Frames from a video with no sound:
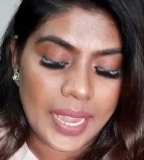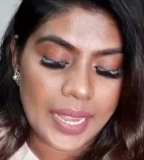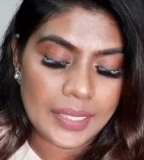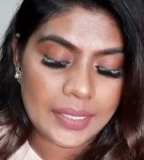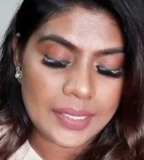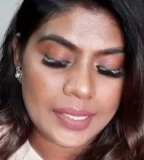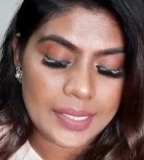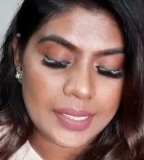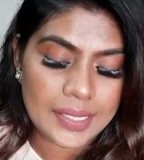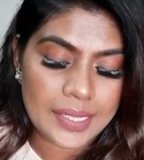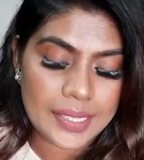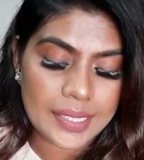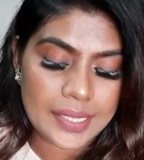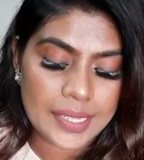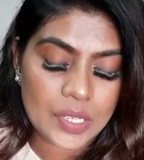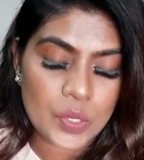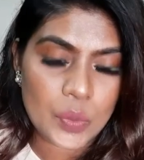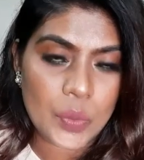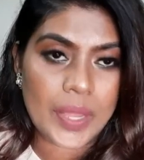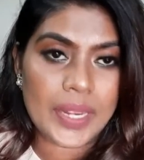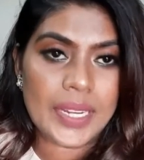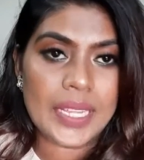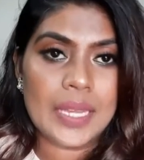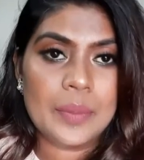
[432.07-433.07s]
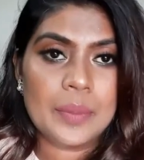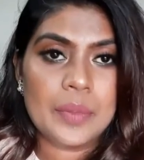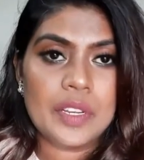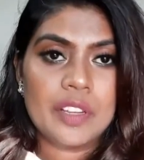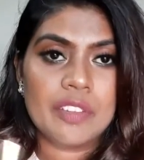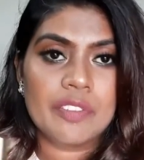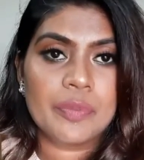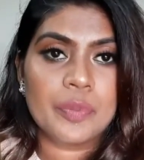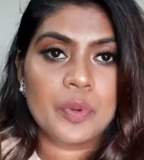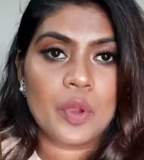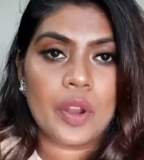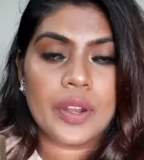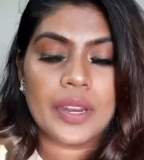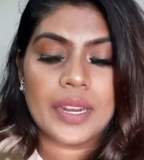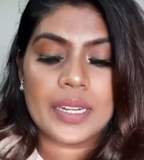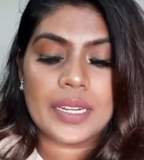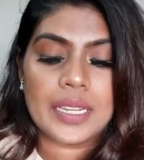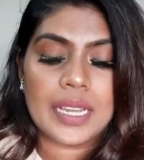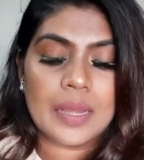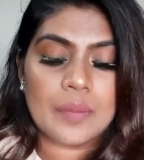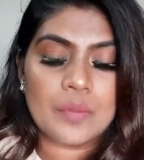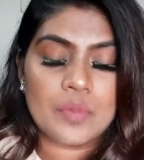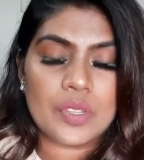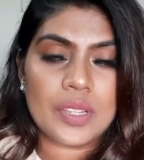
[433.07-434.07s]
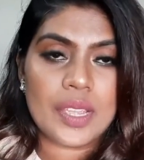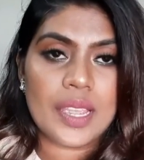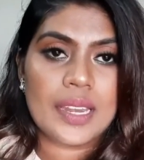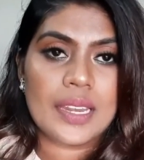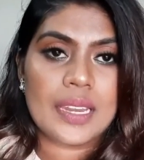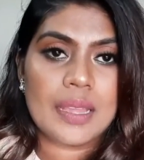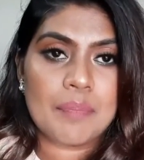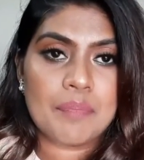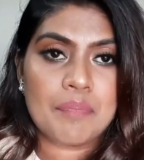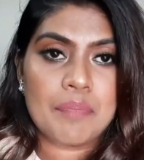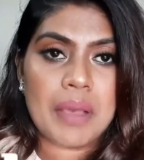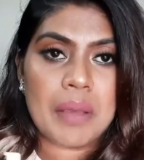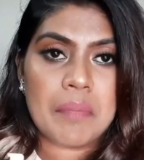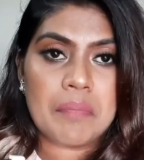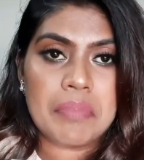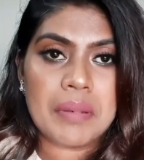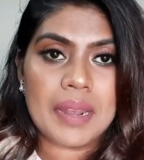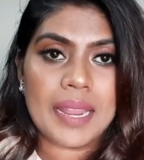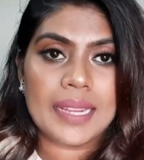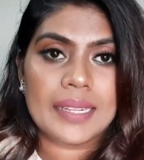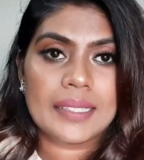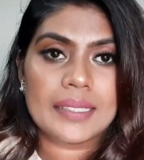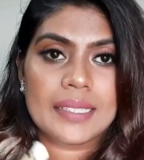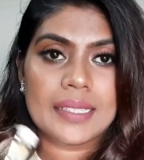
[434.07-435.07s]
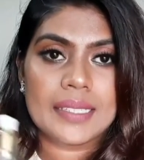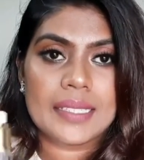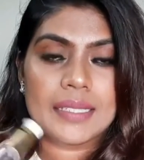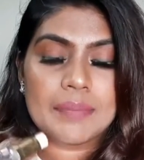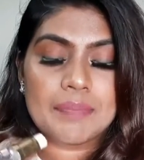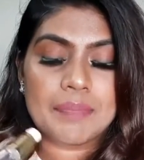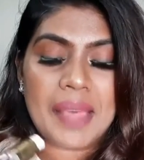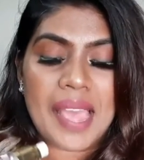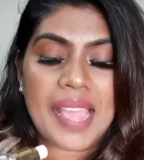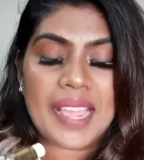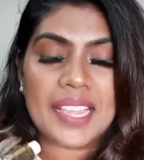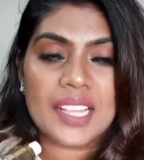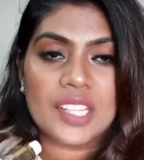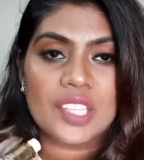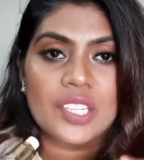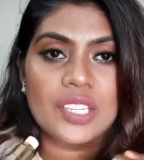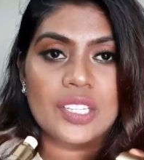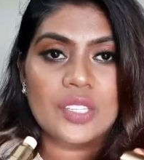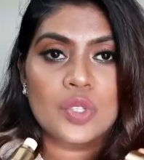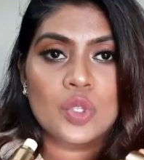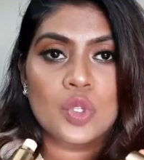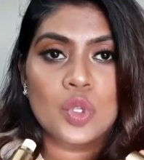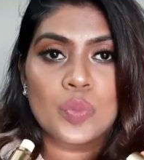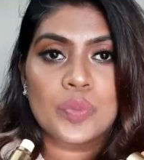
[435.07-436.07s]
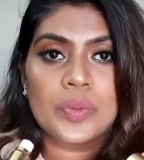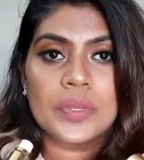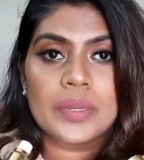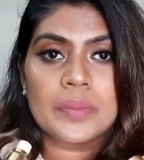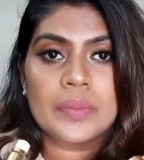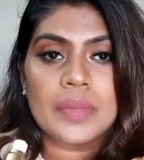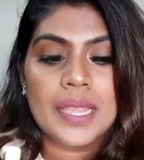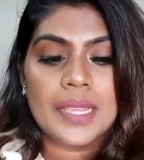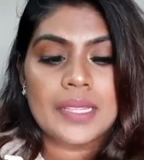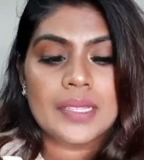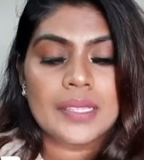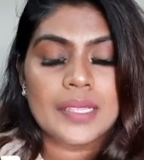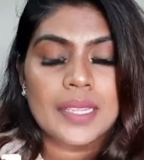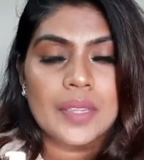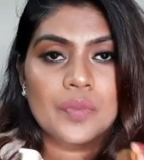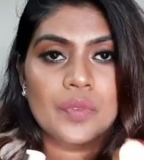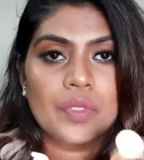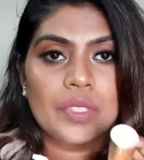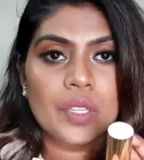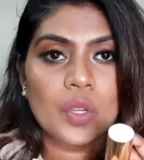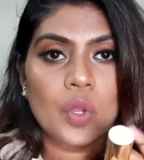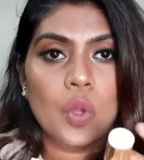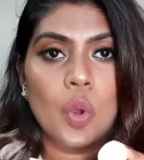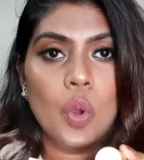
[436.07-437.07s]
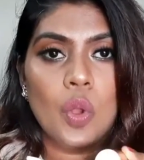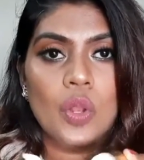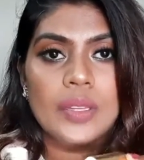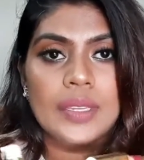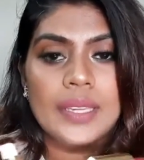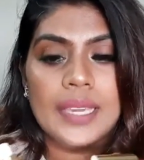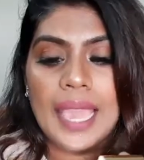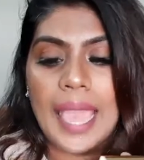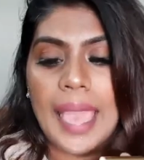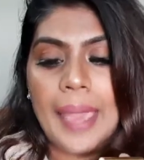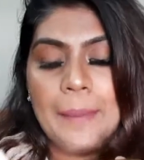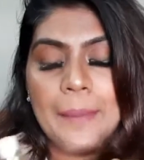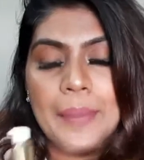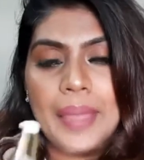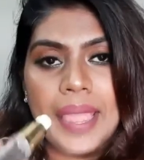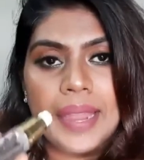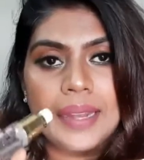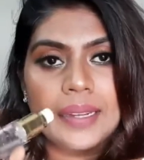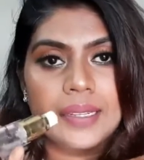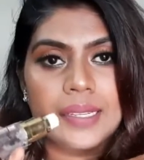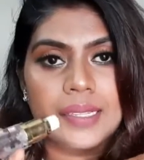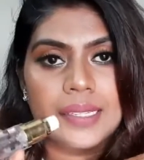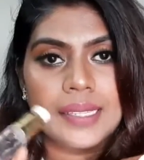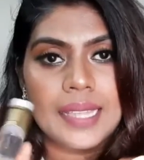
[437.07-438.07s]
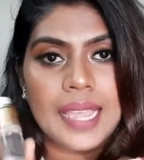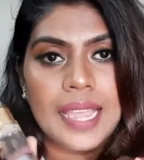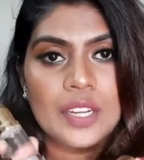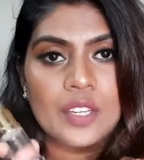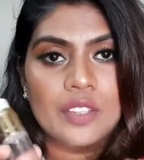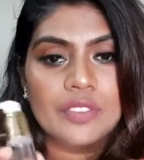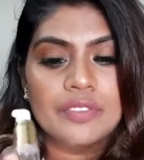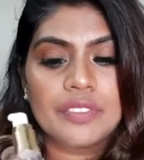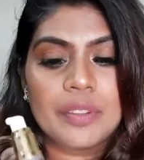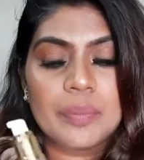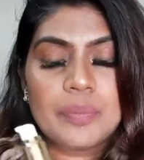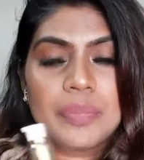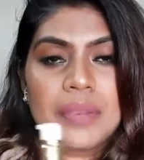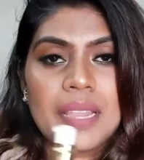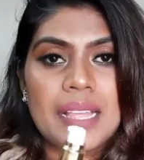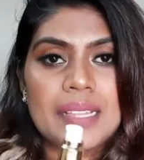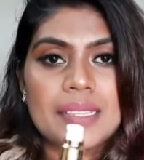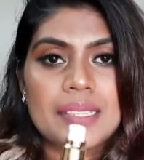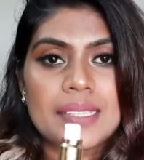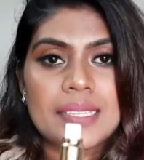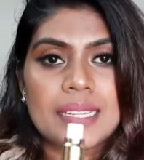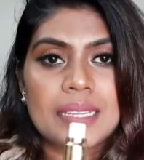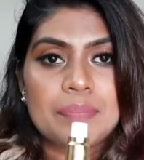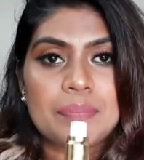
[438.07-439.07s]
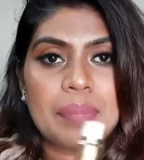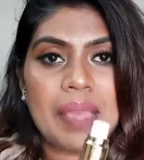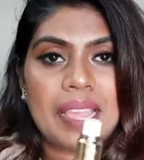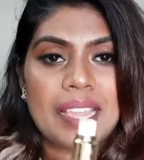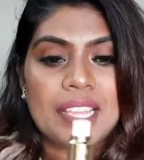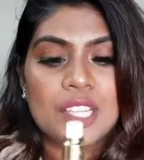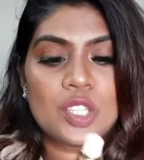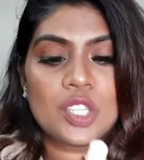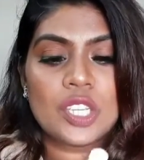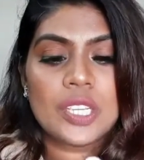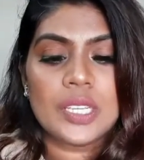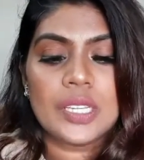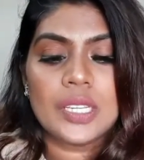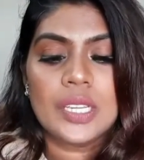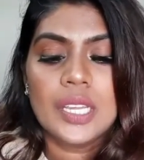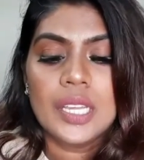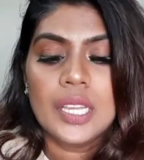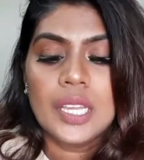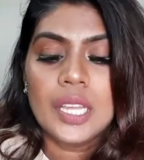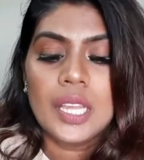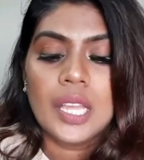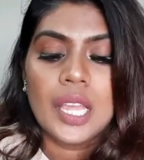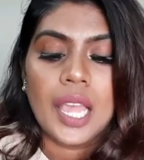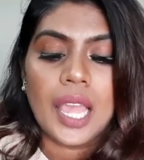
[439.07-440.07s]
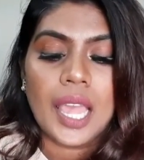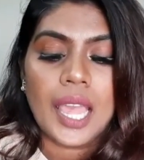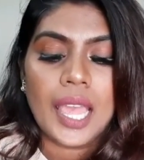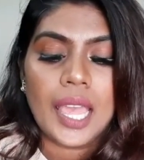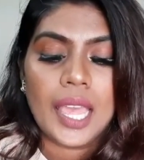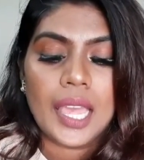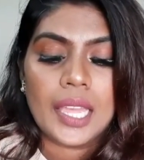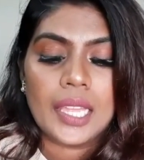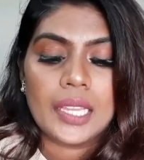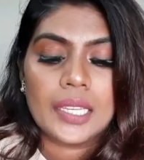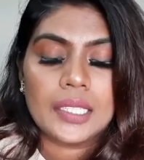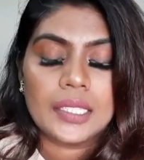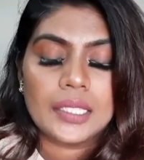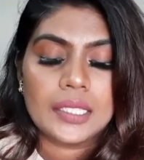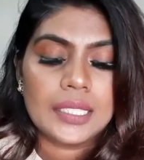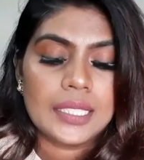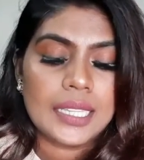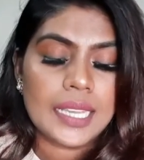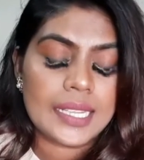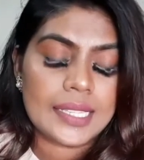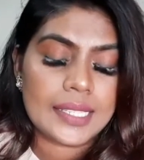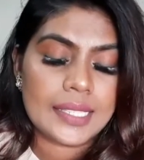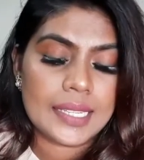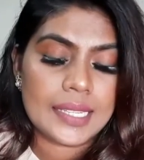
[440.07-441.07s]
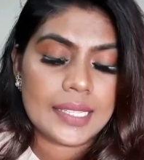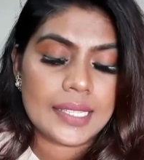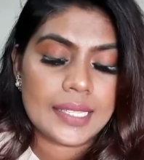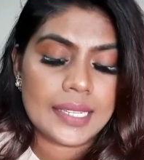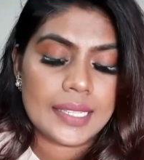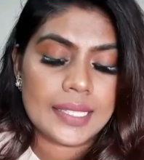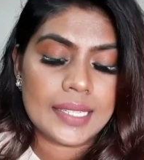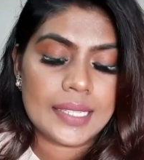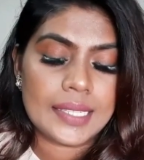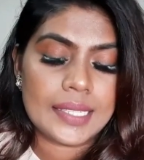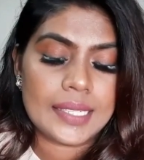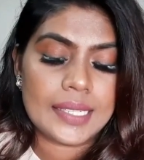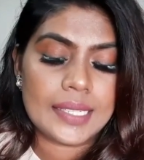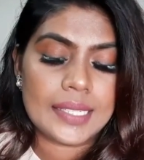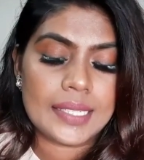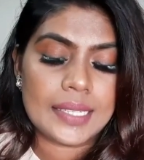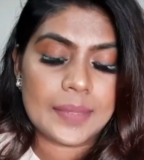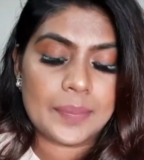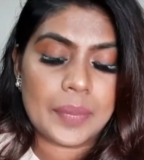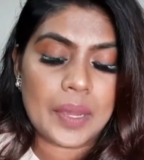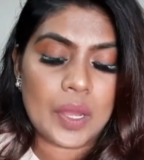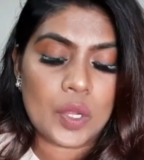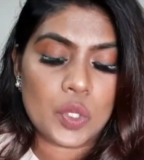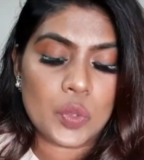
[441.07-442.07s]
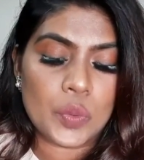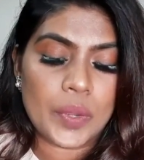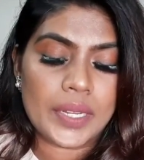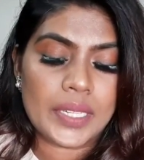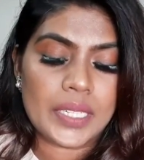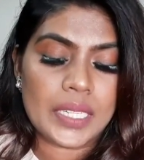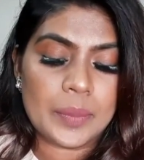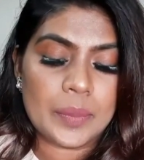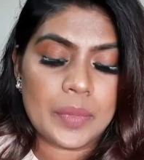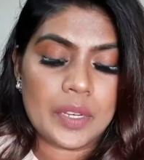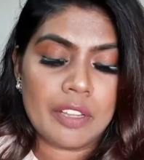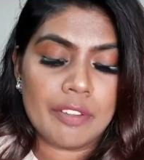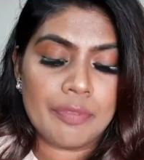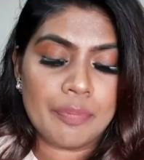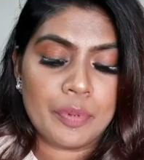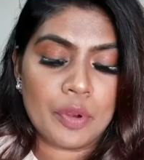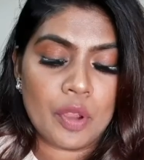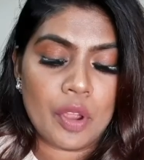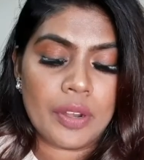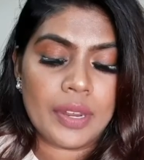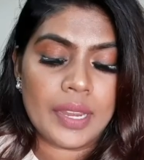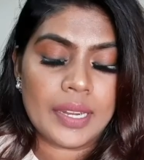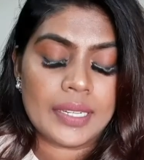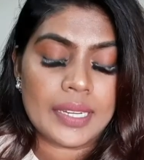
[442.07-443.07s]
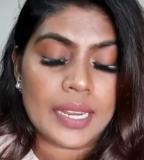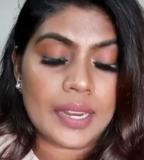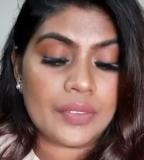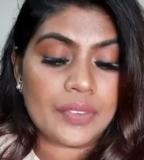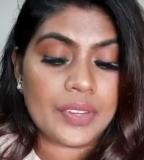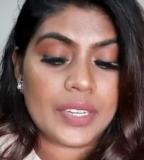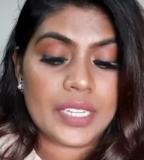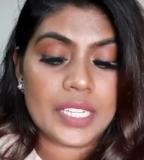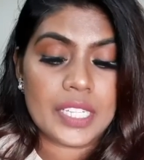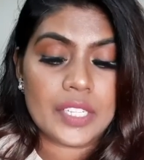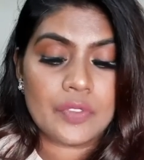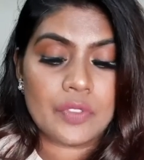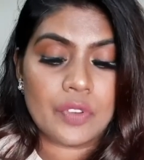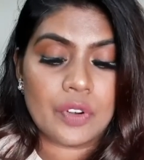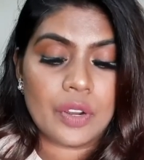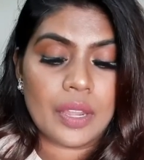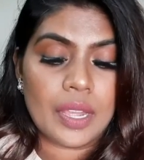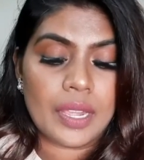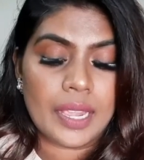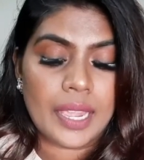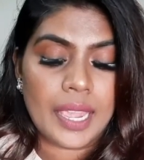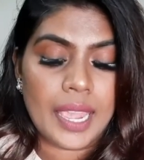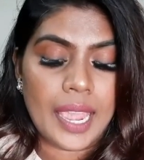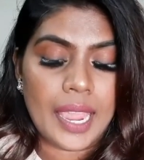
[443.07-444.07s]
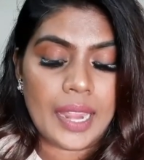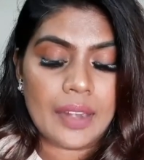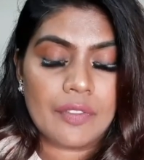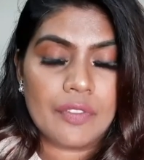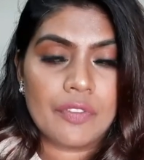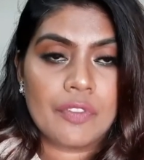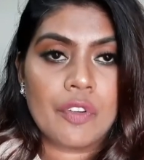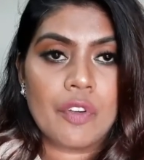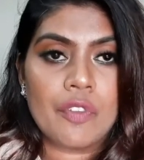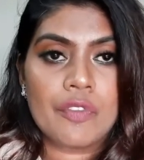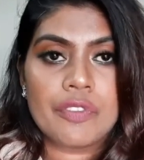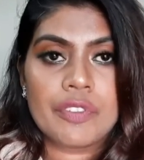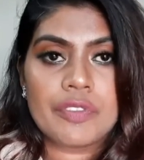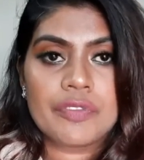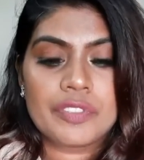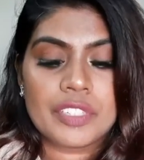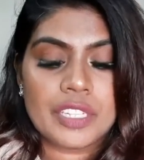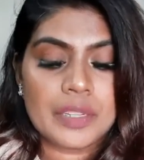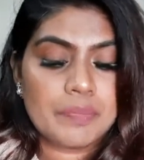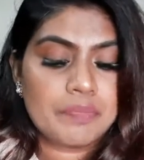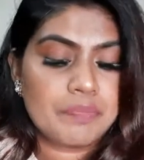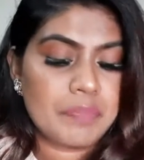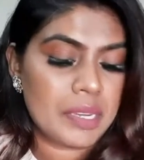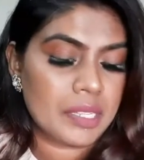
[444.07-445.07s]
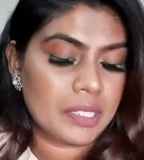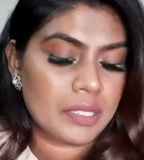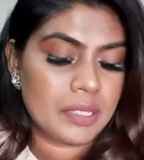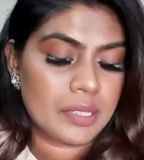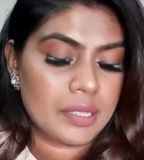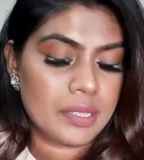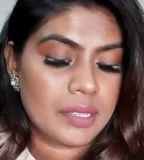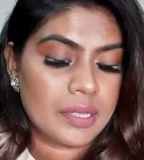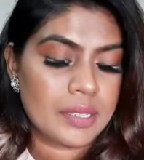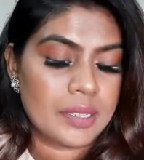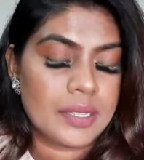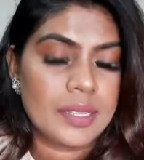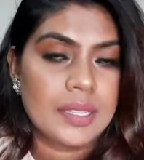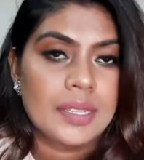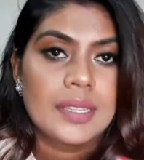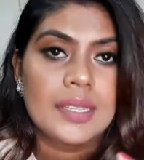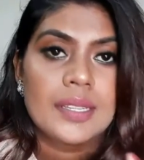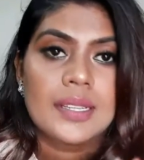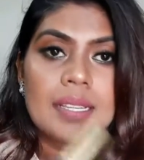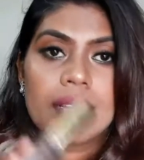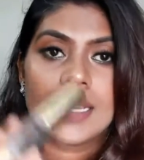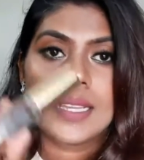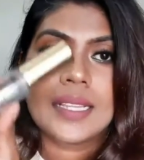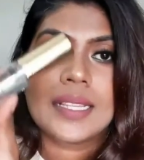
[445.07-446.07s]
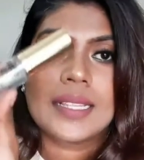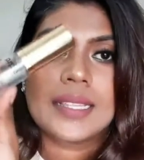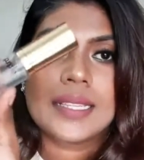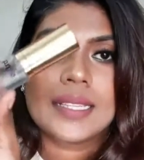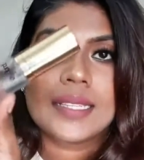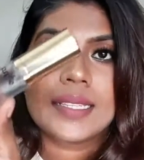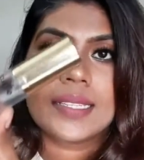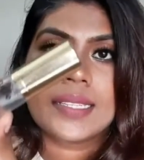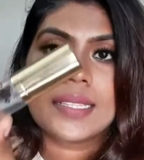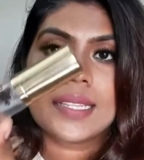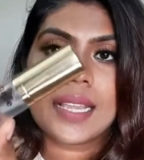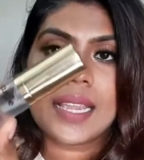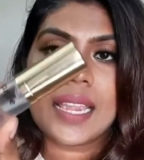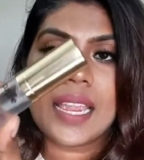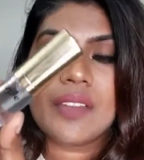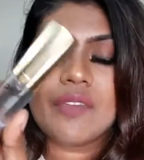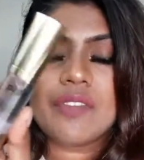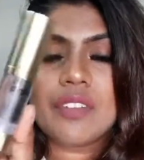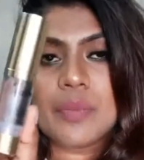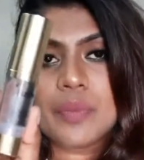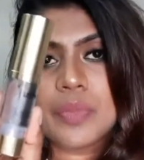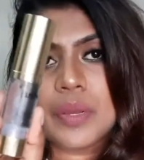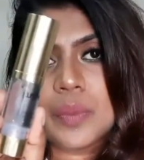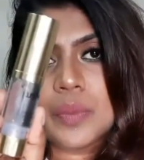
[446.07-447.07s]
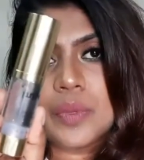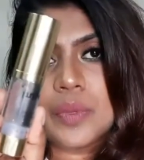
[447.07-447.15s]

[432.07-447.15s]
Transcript: again, this is a 20 ml of product, comes in a pump like this. The packaging is super amazing with the gold cap and this kind of a plastic packaging. And yes, that's it. This is about 20 ml of product and retails for again $450. This is again from